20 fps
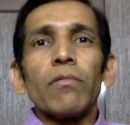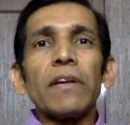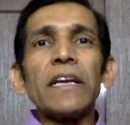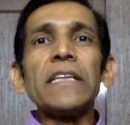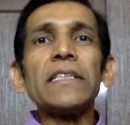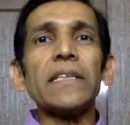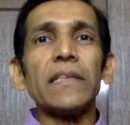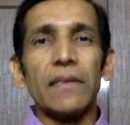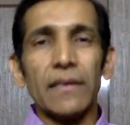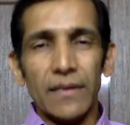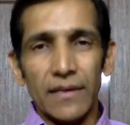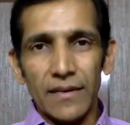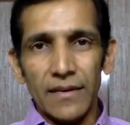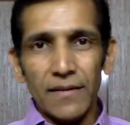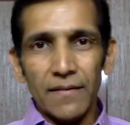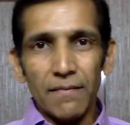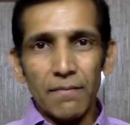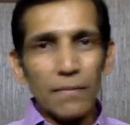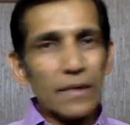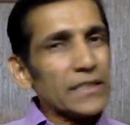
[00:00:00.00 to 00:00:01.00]
reason,
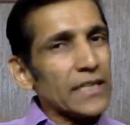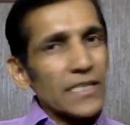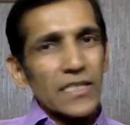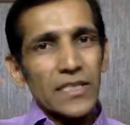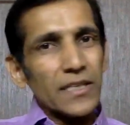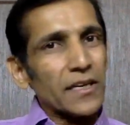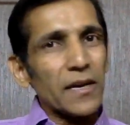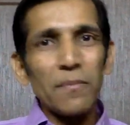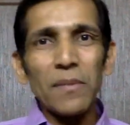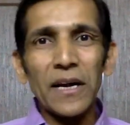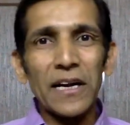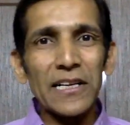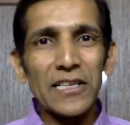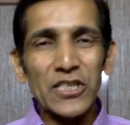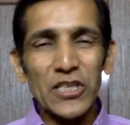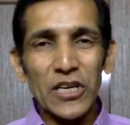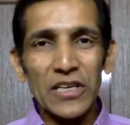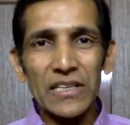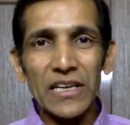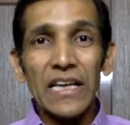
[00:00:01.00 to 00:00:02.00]
but just a chemical
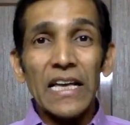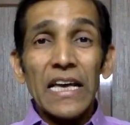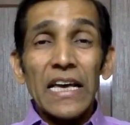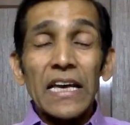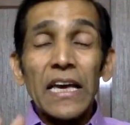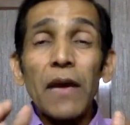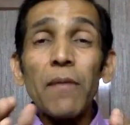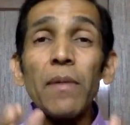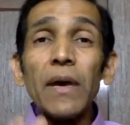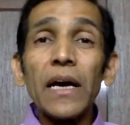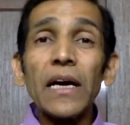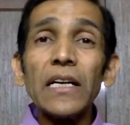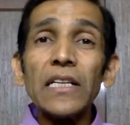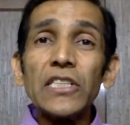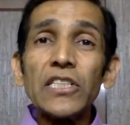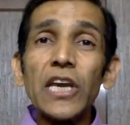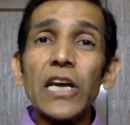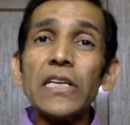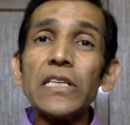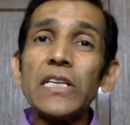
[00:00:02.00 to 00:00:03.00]
change. Chemical
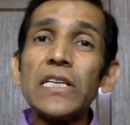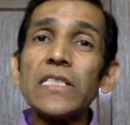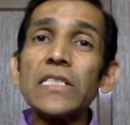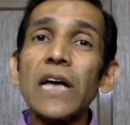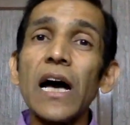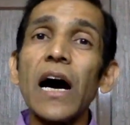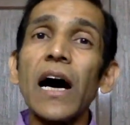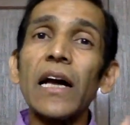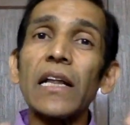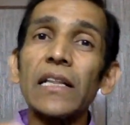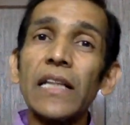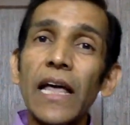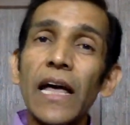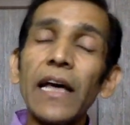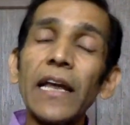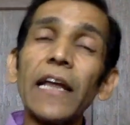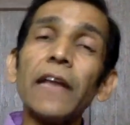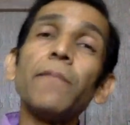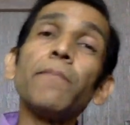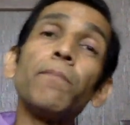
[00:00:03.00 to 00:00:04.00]
changes are
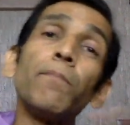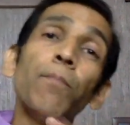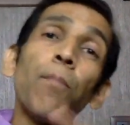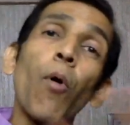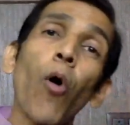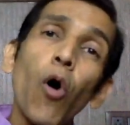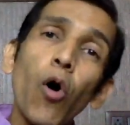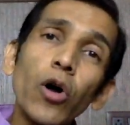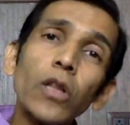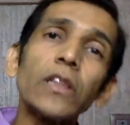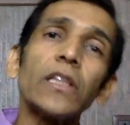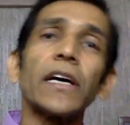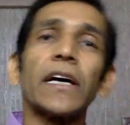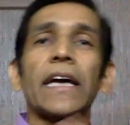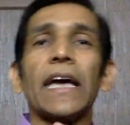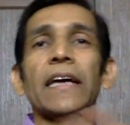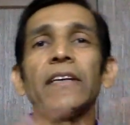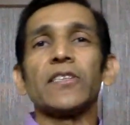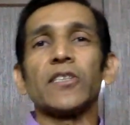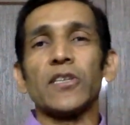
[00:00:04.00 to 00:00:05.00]
there in both the
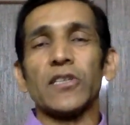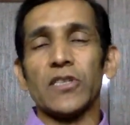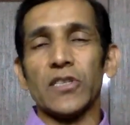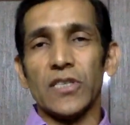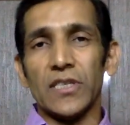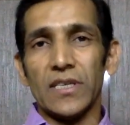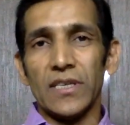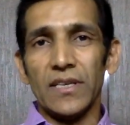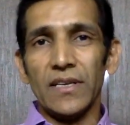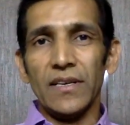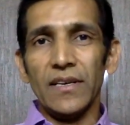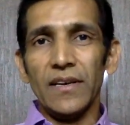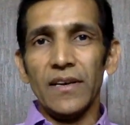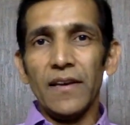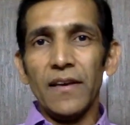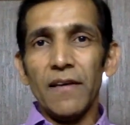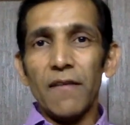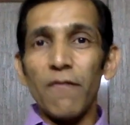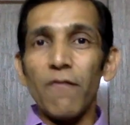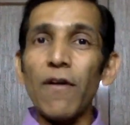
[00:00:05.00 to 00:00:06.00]
cases,
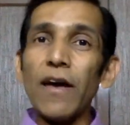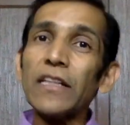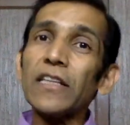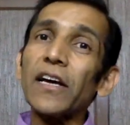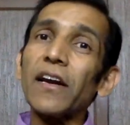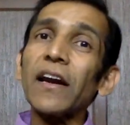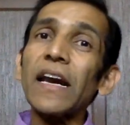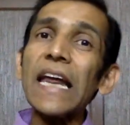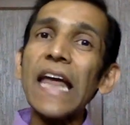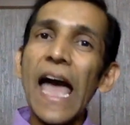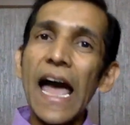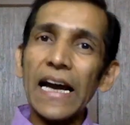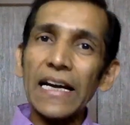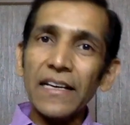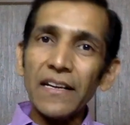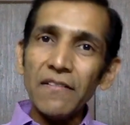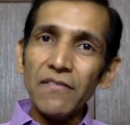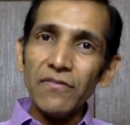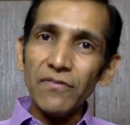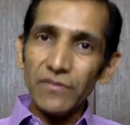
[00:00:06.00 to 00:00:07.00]
whether
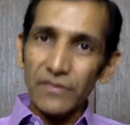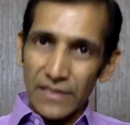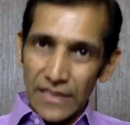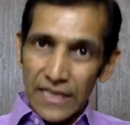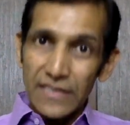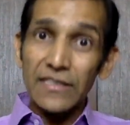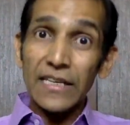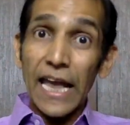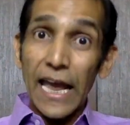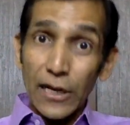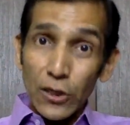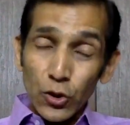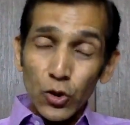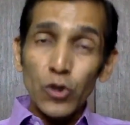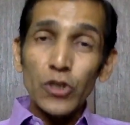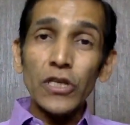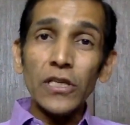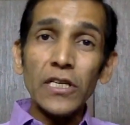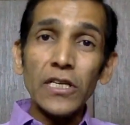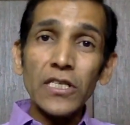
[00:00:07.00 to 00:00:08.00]
reactive, that is
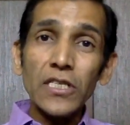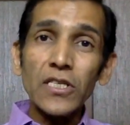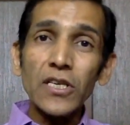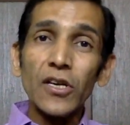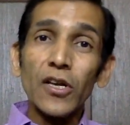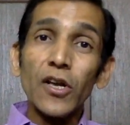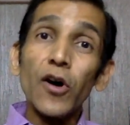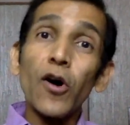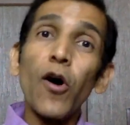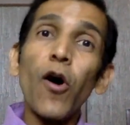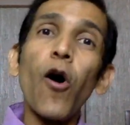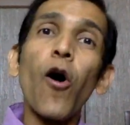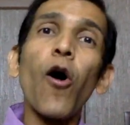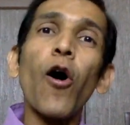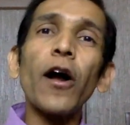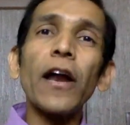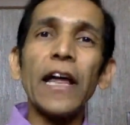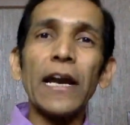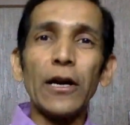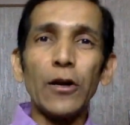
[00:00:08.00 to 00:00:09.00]
exogenous,
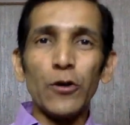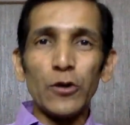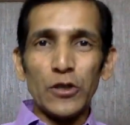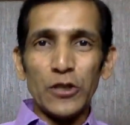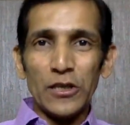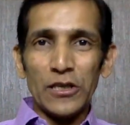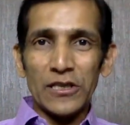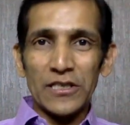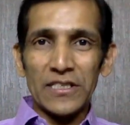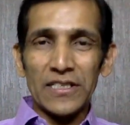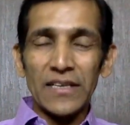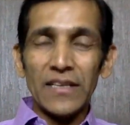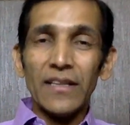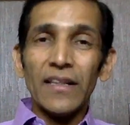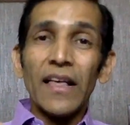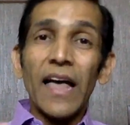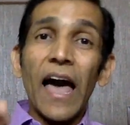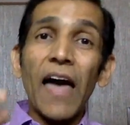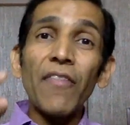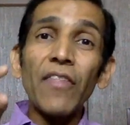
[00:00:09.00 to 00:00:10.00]
or endogenous.
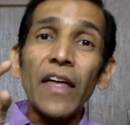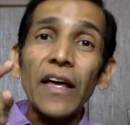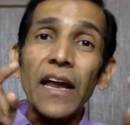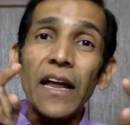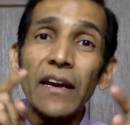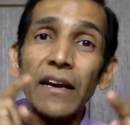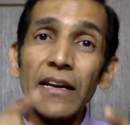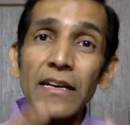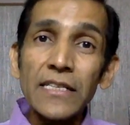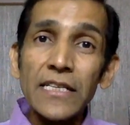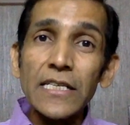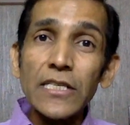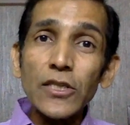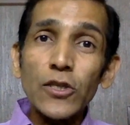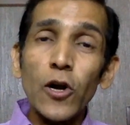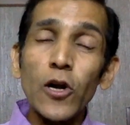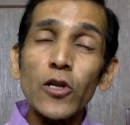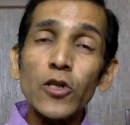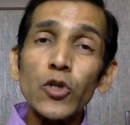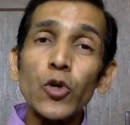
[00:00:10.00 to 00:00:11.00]
And there are reasons
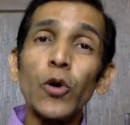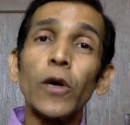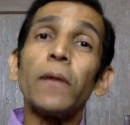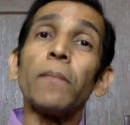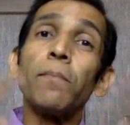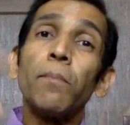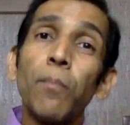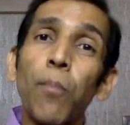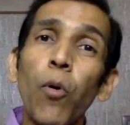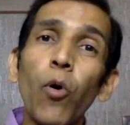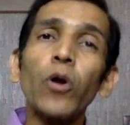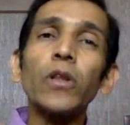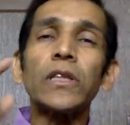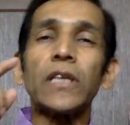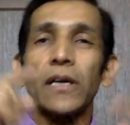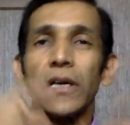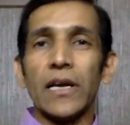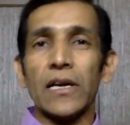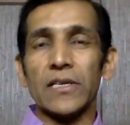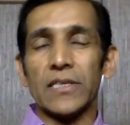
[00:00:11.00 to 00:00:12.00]
also in both
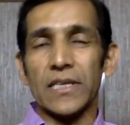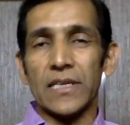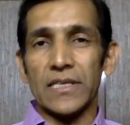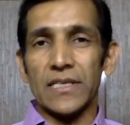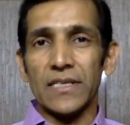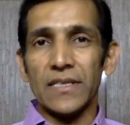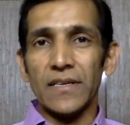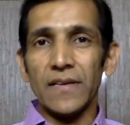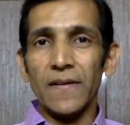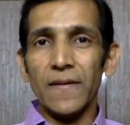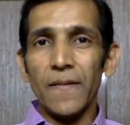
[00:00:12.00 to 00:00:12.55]
the cases.